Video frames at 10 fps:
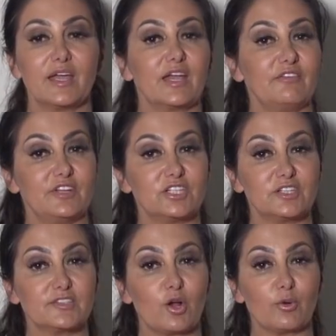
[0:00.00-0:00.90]

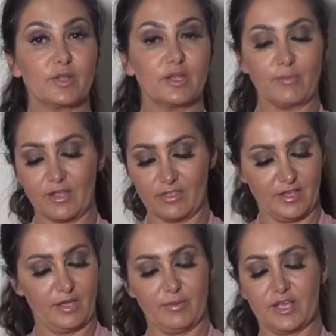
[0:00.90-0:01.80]
Conventions are really my
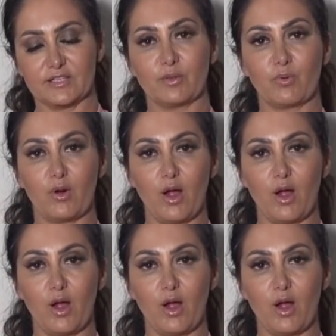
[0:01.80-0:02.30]
thing because the